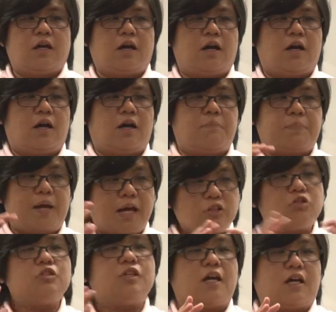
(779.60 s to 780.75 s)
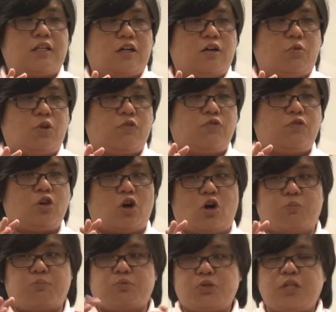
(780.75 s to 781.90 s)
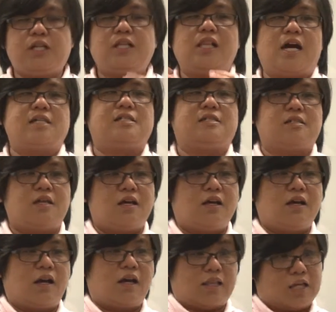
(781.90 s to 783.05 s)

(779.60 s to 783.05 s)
uh, packed together with your pre-class uh,